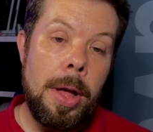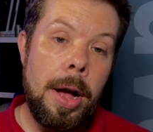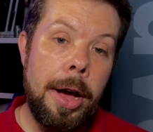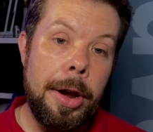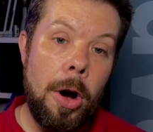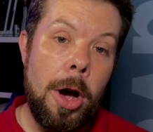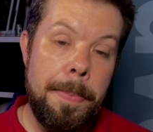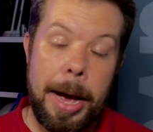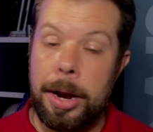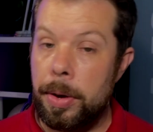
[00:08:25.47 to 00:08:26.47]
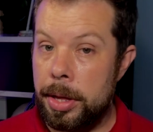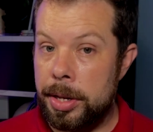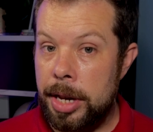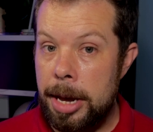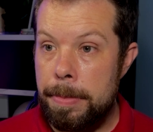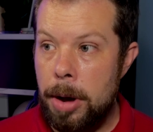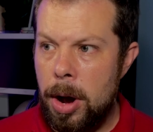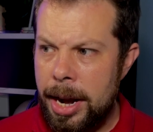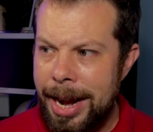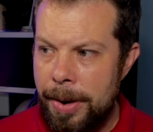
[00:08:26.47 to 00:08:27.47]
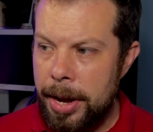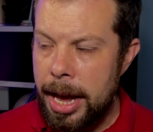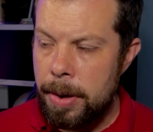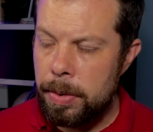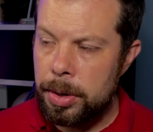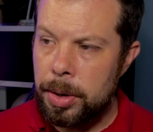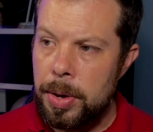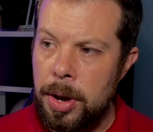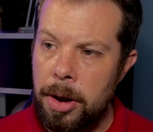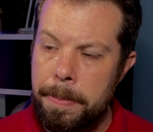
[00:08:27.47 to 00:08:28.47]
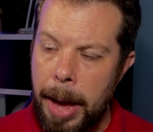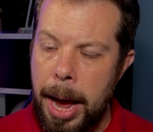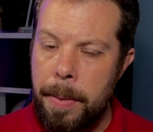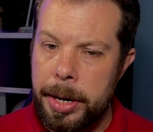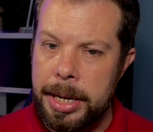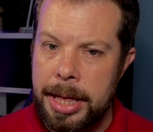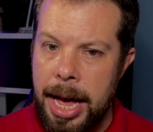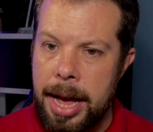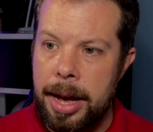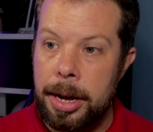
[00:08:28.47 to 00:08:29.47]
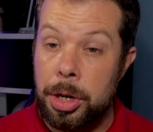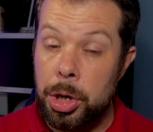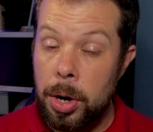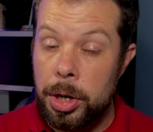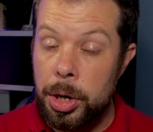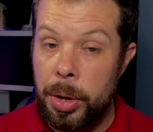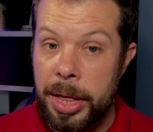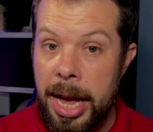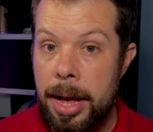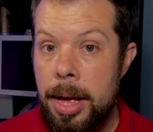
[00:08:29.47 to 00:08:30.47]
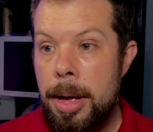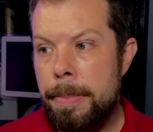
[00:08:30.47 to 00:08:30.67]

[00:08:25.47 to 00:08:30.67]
an iPad on the same iCloud account, so you kind of pair it to that and charge it on that,